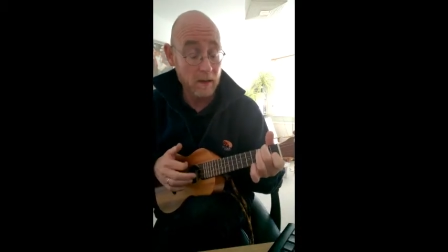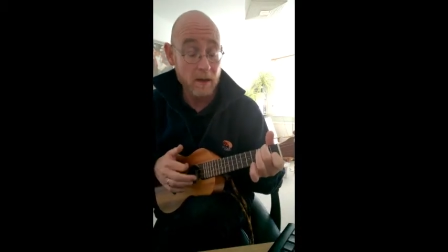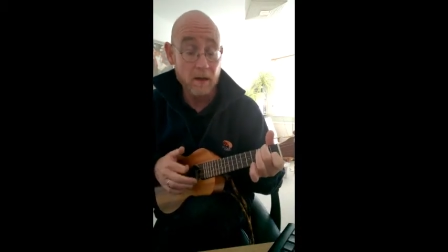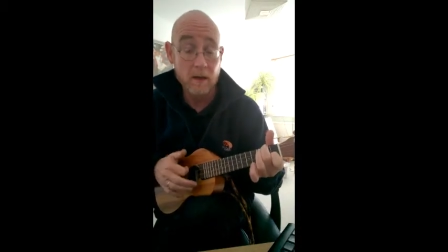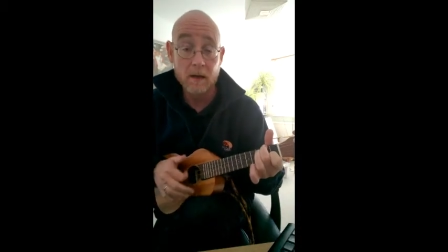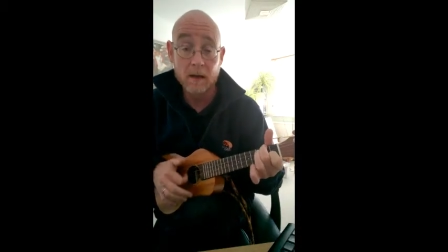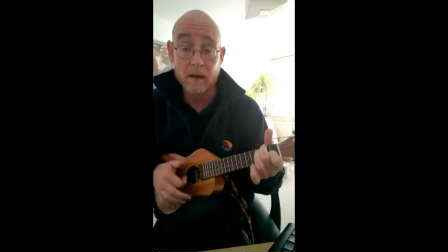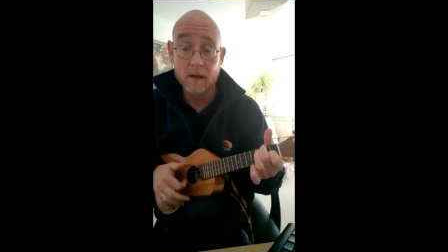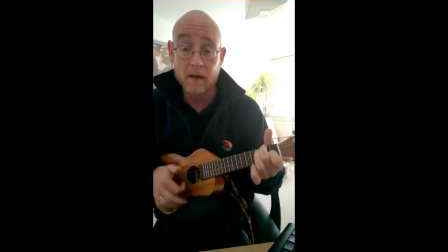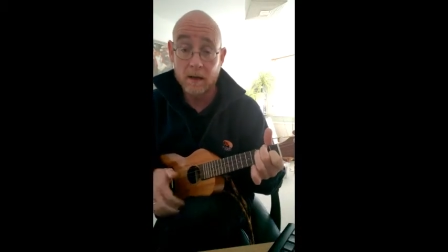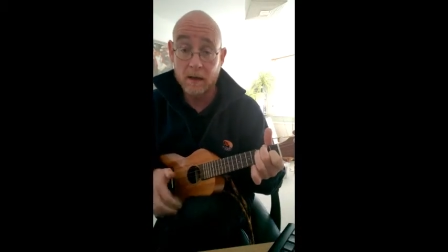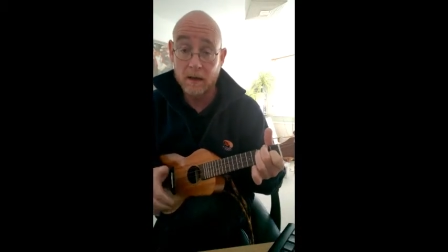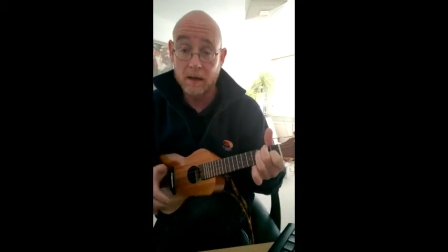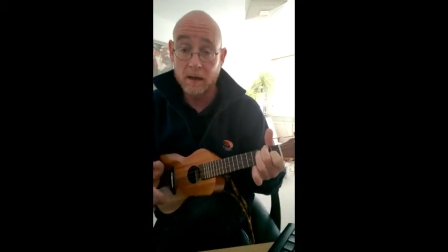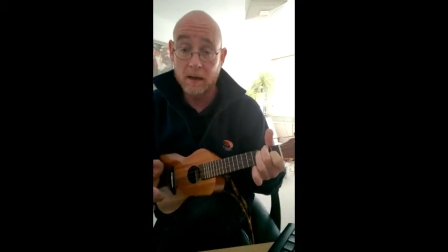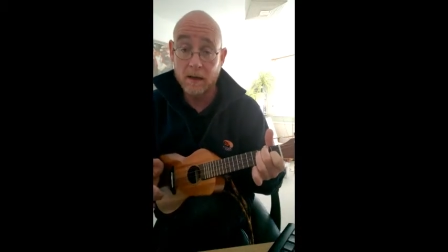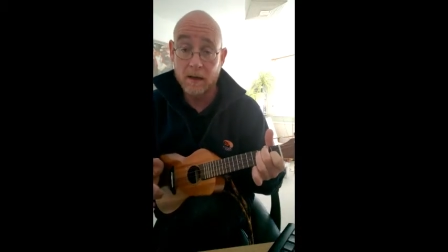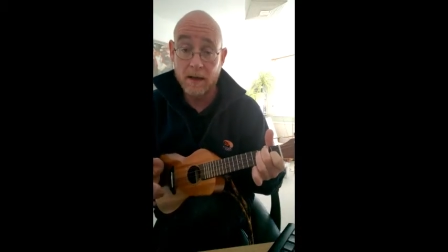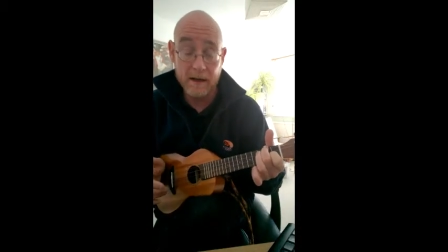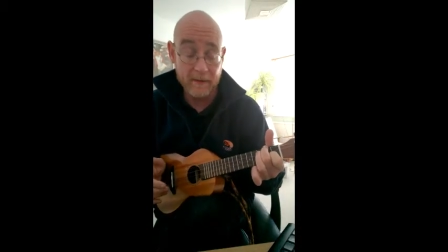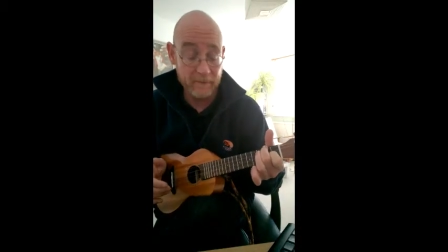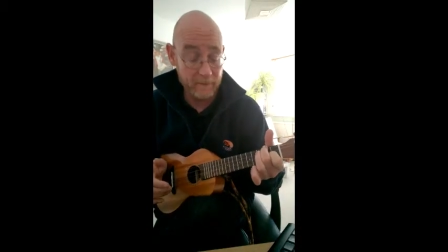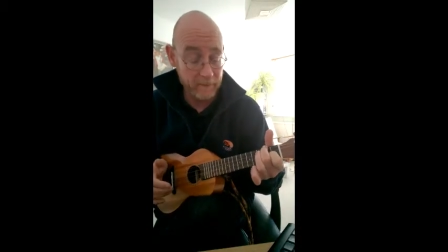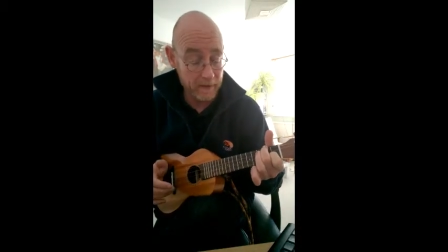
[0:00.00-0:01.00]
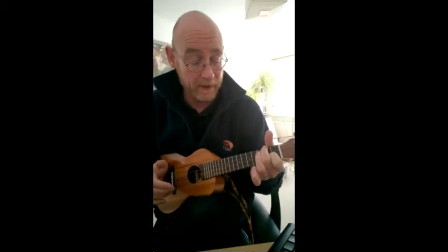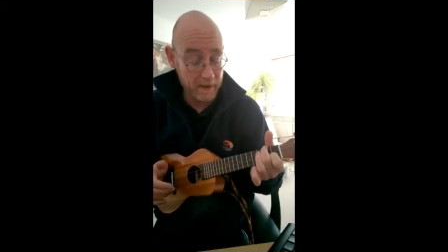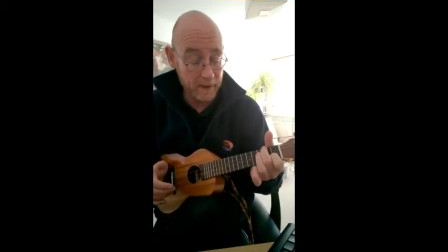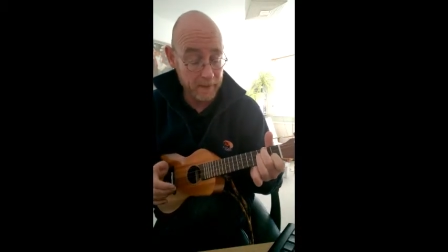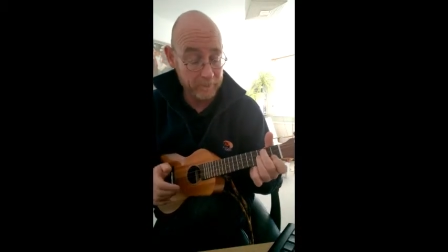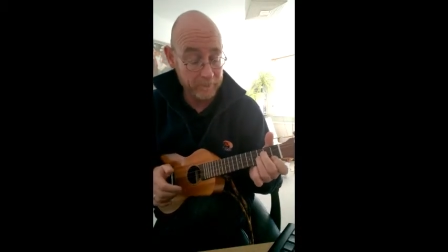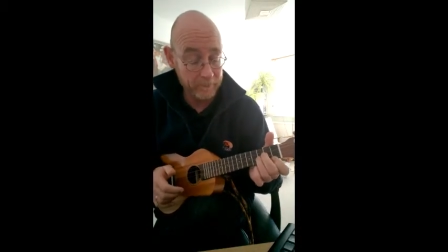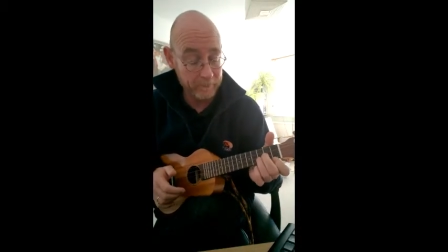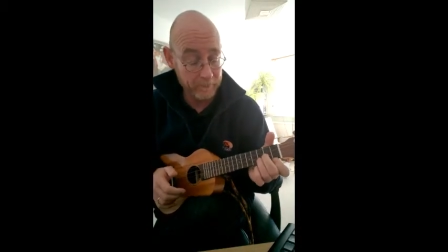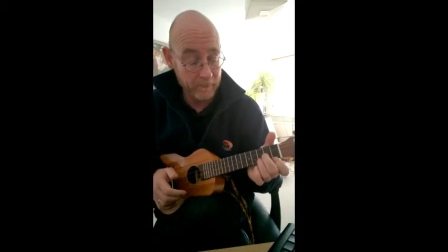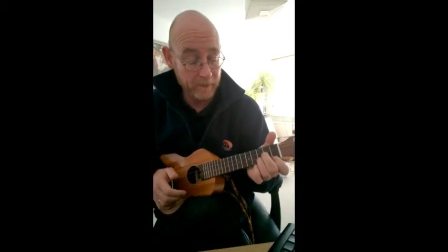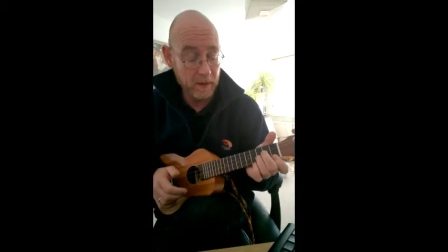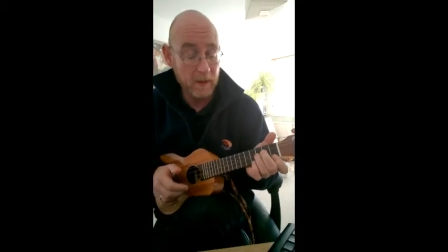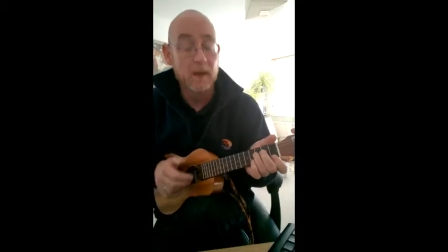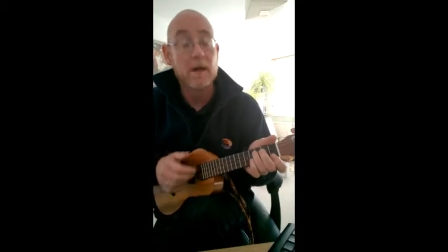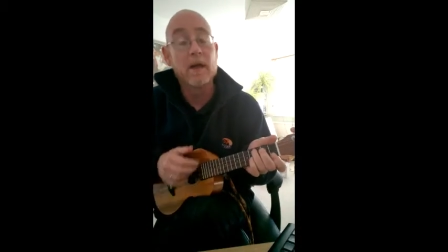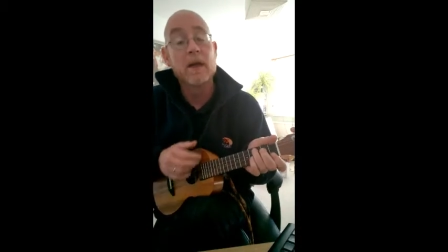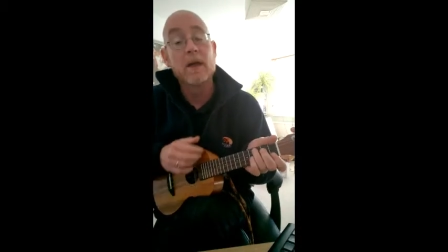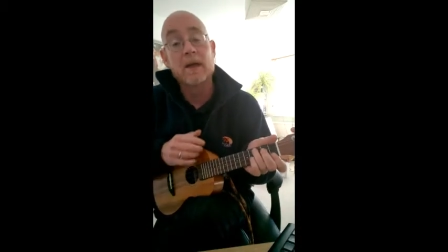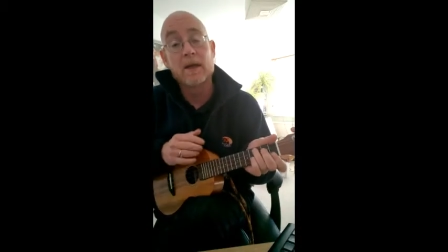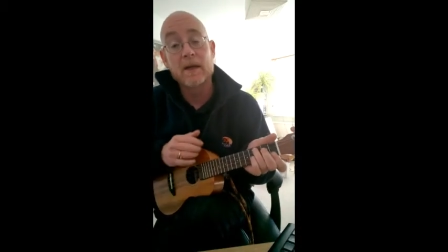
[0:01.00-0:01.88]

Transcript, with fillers: F again.